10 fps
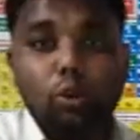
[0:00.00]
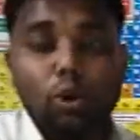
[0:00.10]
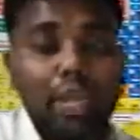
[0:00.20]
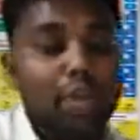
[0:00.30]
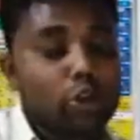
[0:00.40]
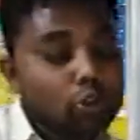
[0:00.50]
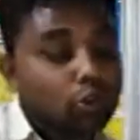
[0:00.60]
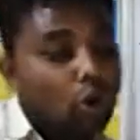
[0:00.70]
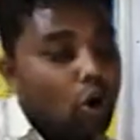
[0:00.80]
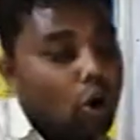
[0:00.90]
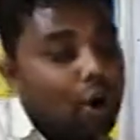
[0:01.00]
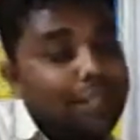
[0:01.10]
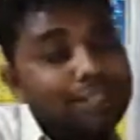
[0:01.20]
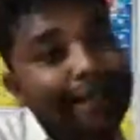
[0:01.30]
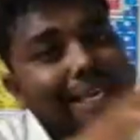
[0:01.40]
Okay, so
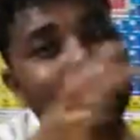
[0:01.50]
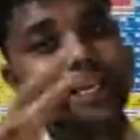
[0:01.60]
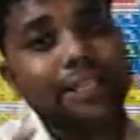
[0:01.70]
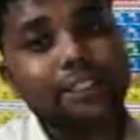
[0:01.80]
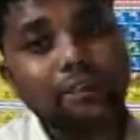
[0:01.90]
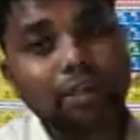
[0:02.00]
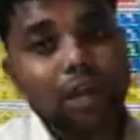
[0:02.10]
all the heat